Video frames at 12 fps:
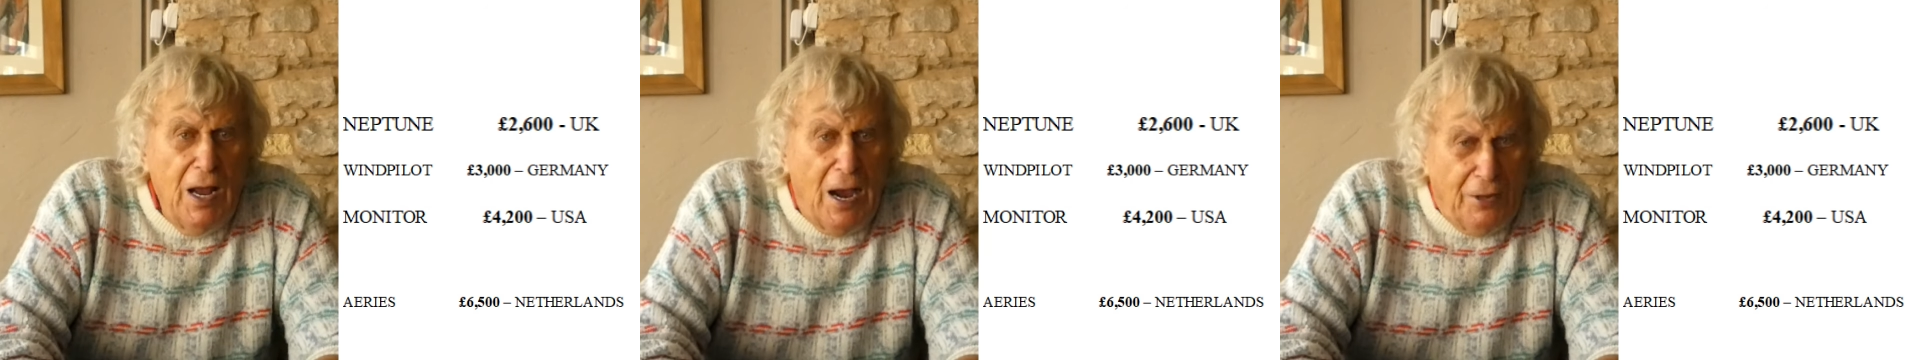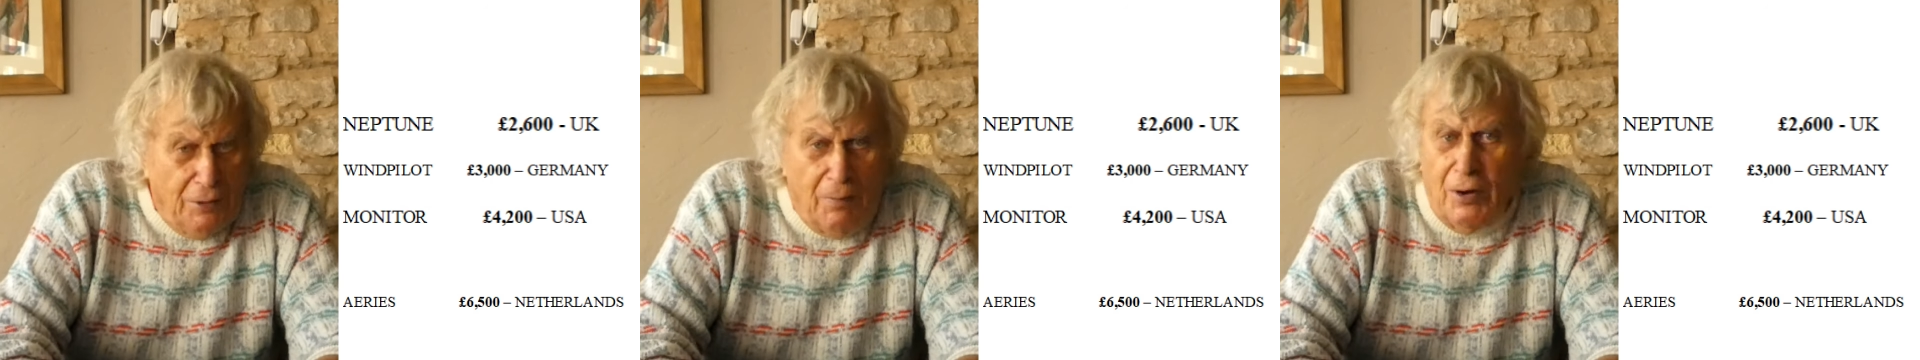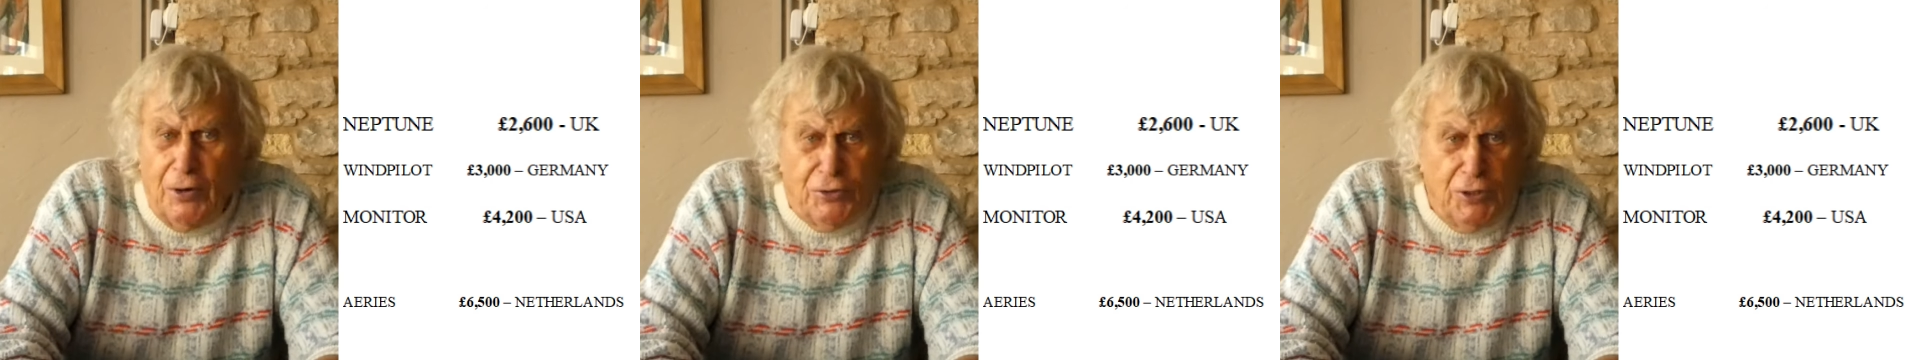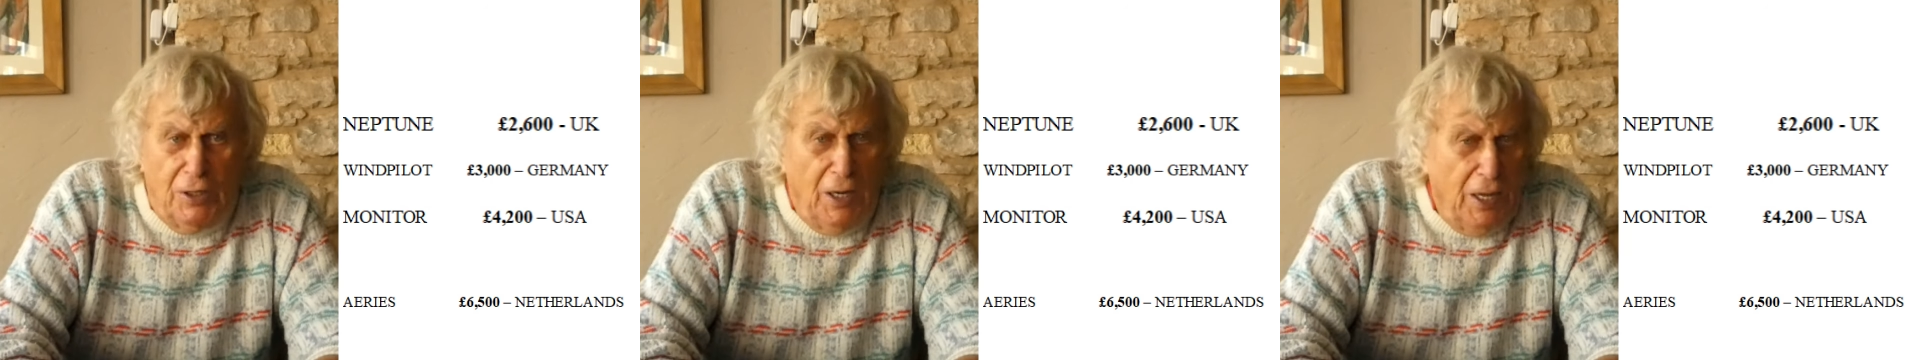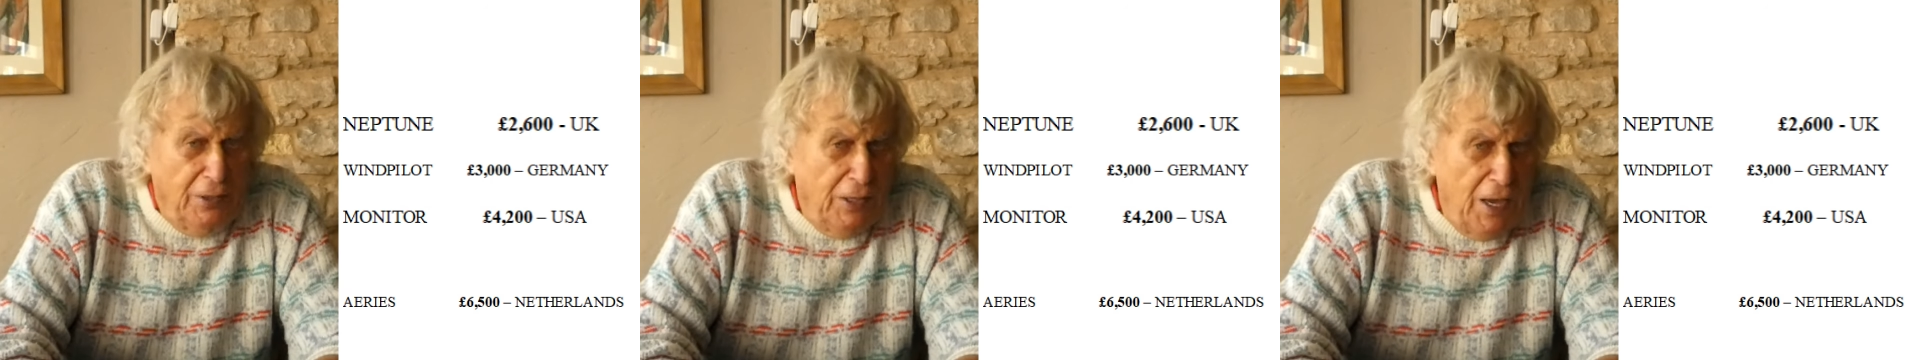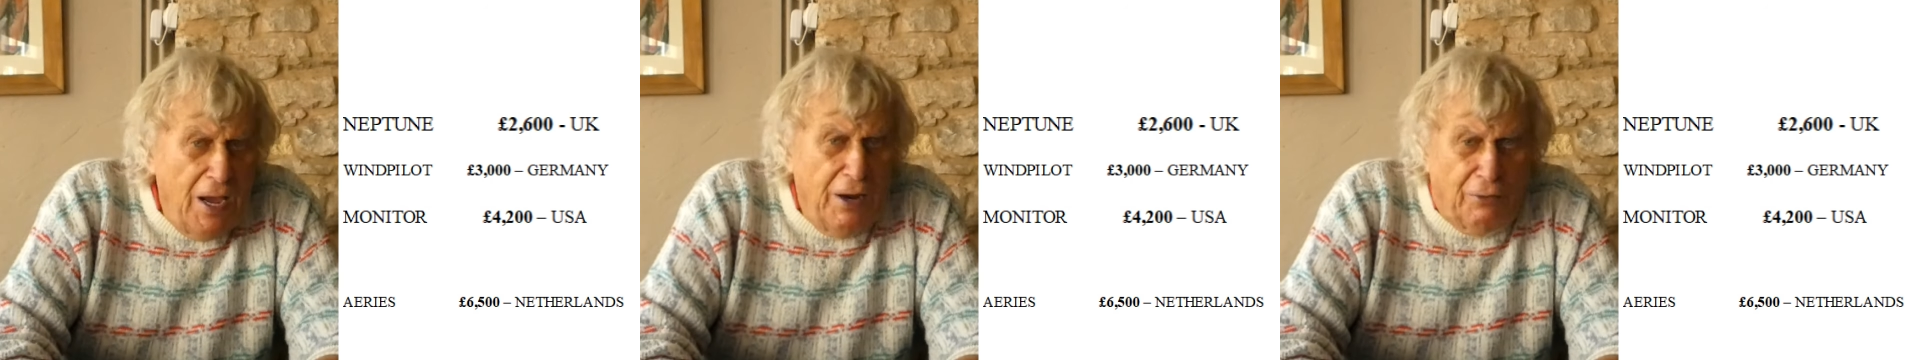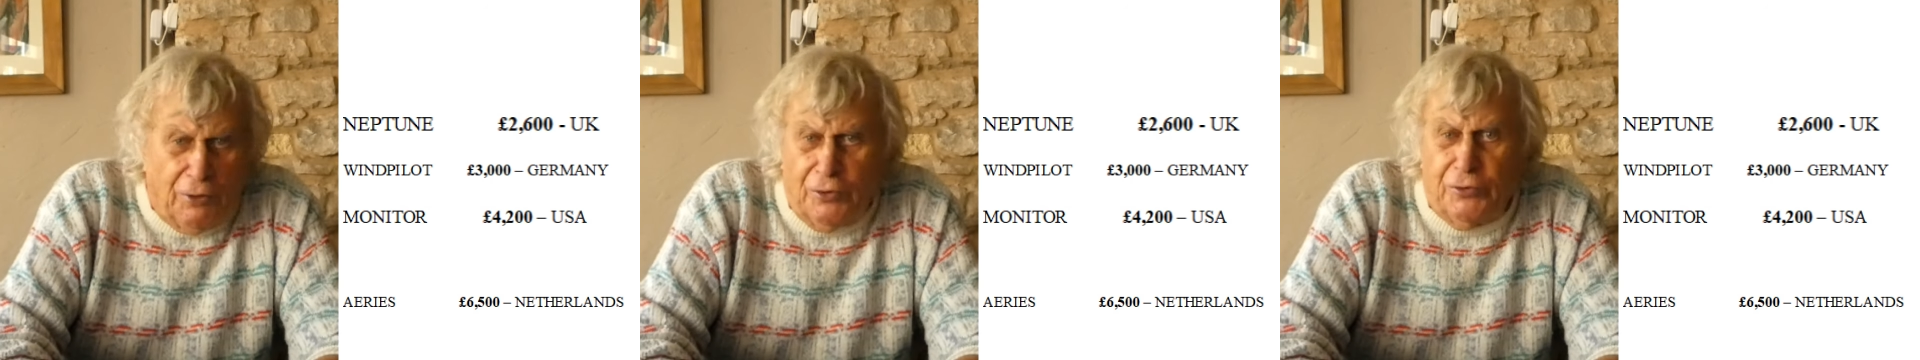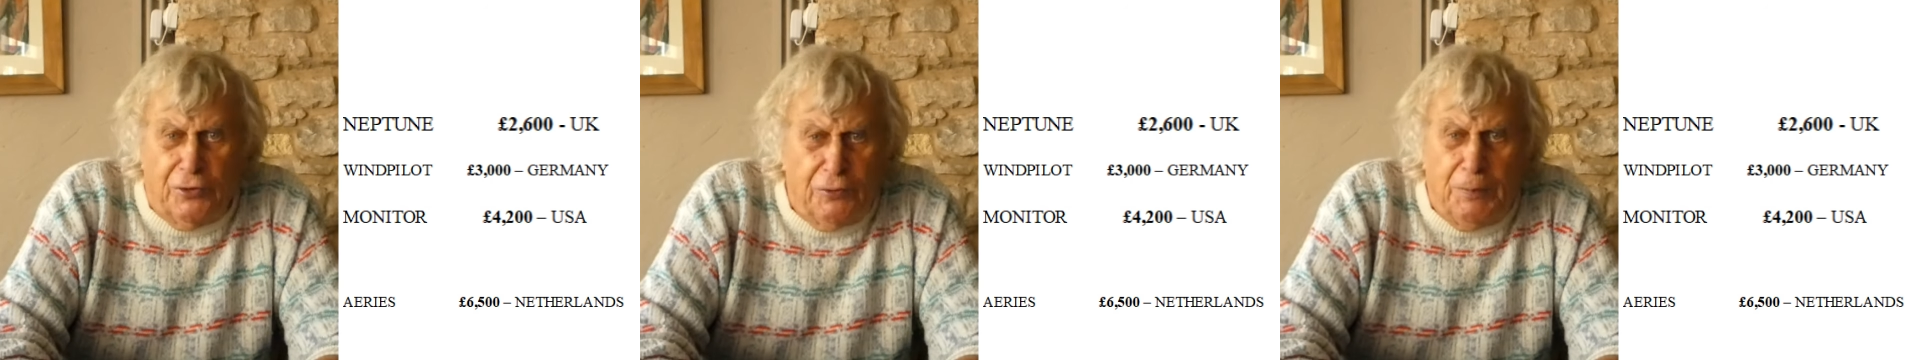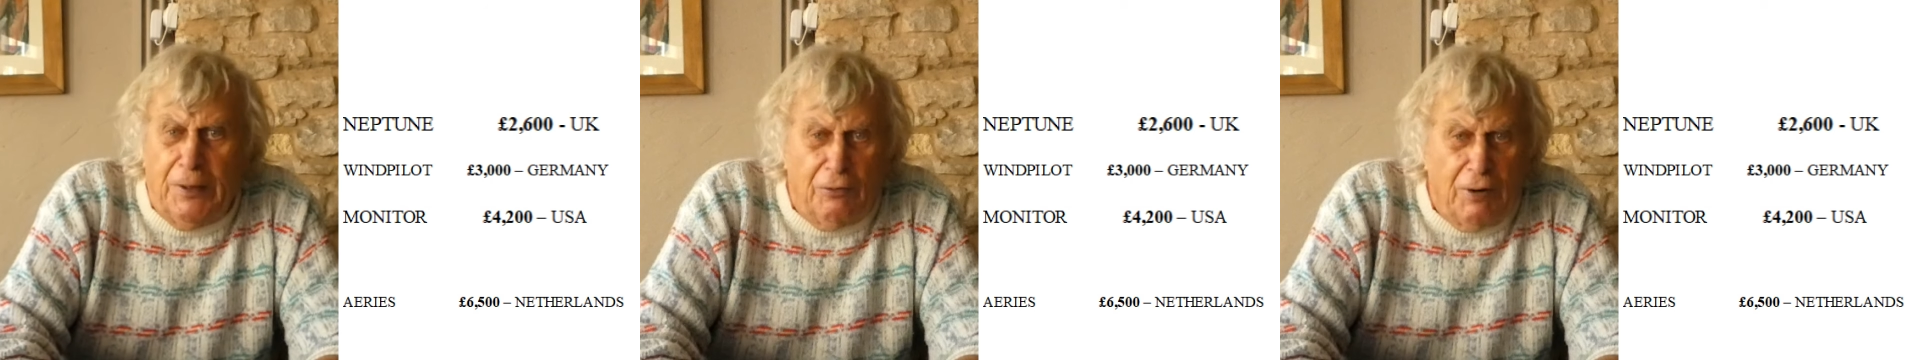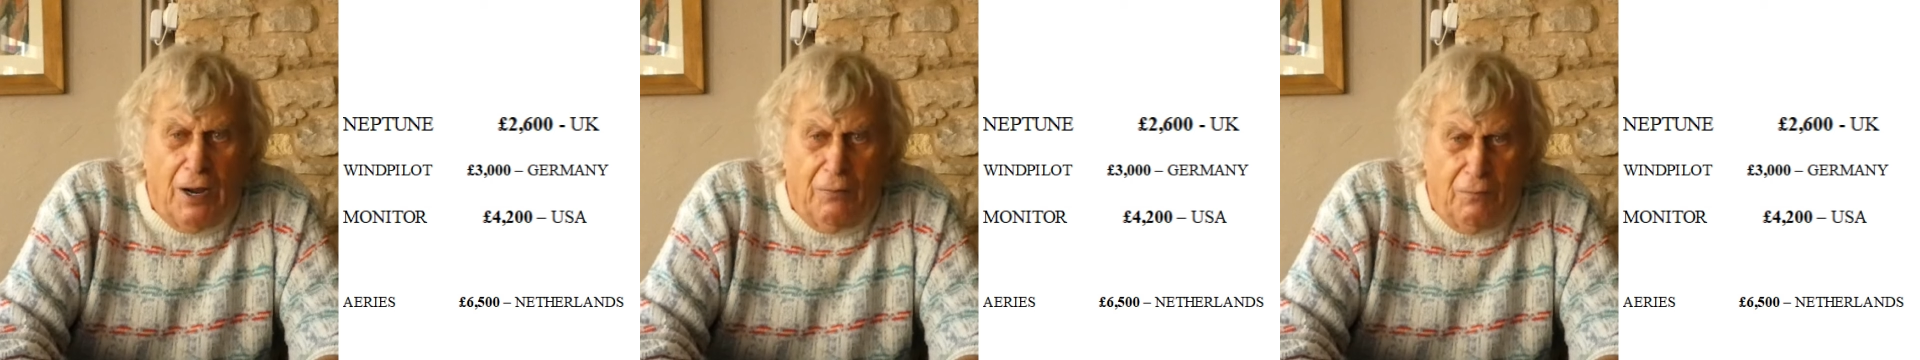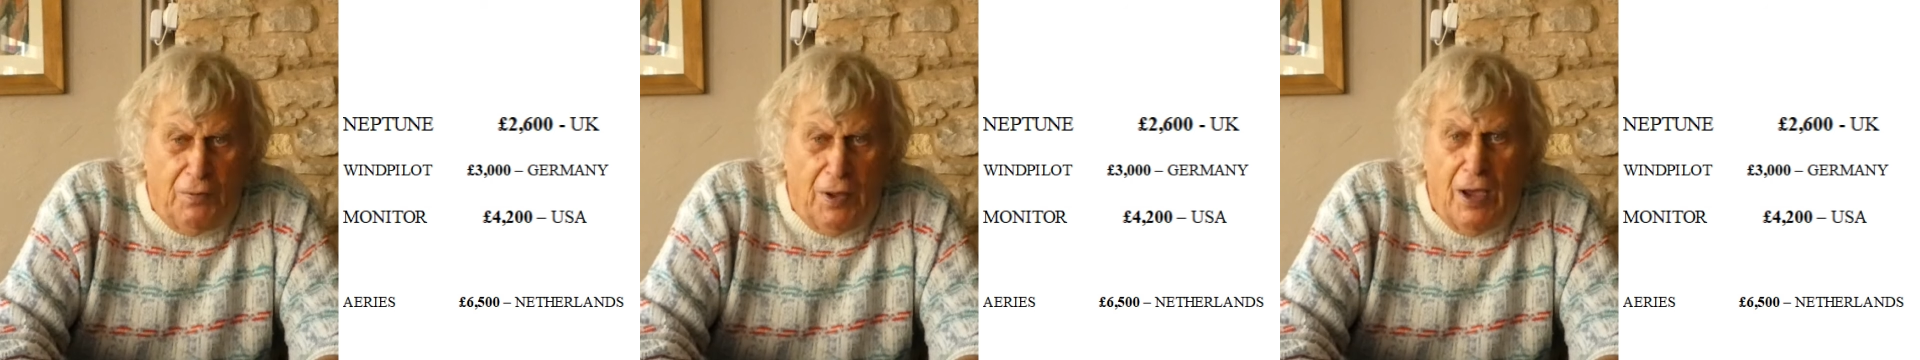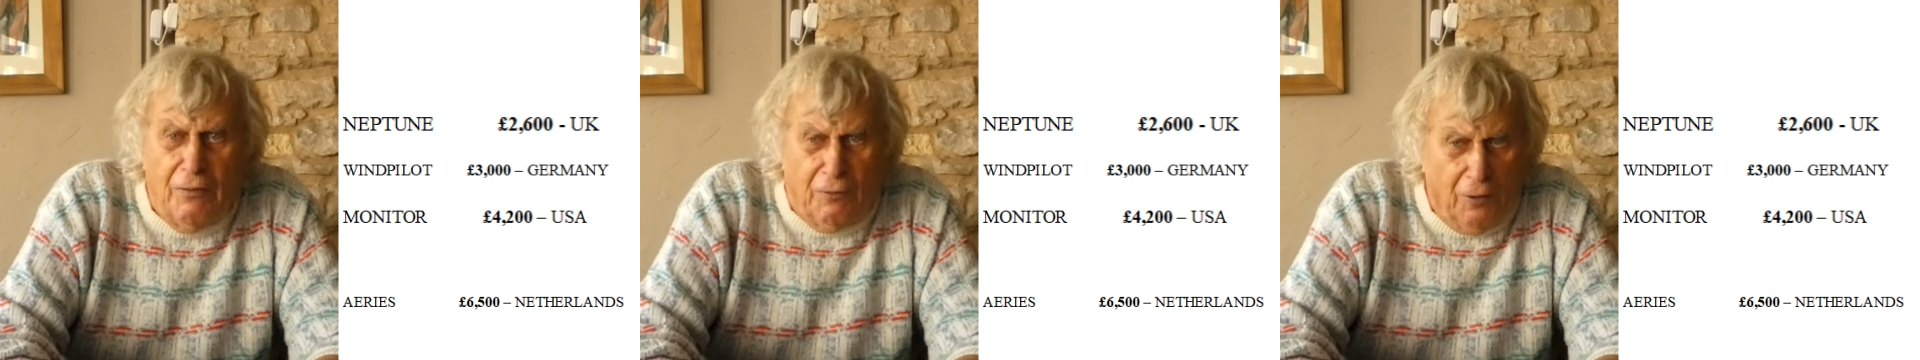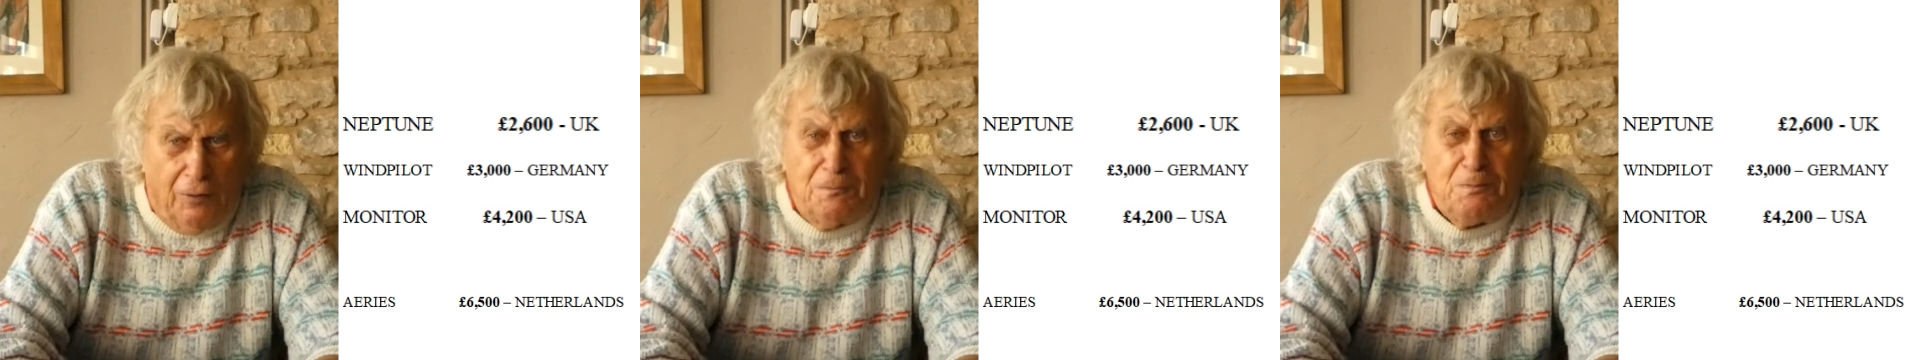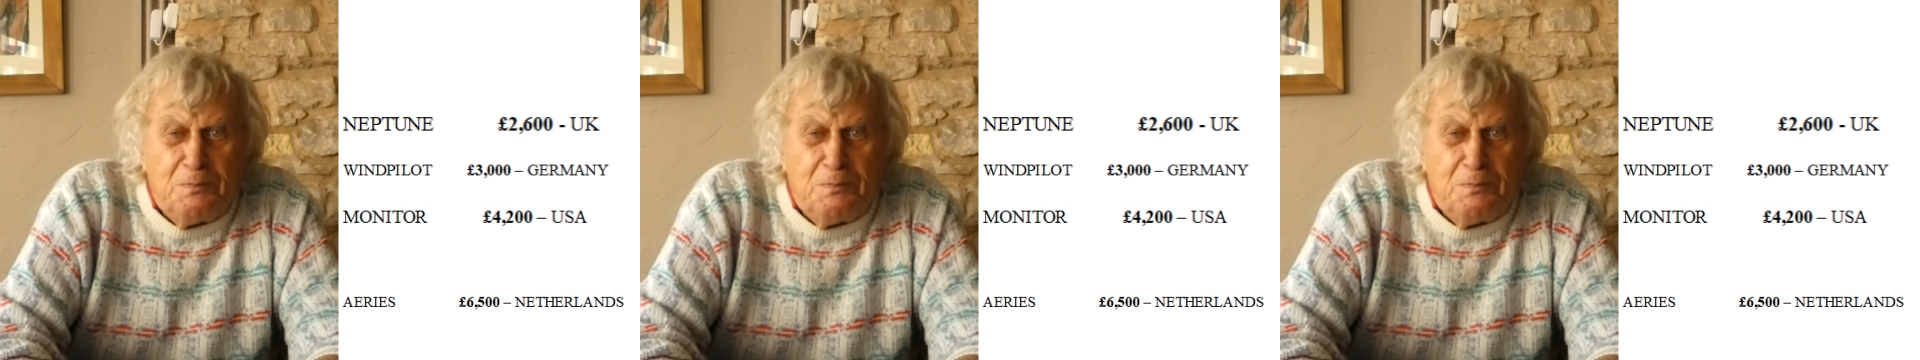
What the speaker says: and the Monitor, like the Aries, has been around forever.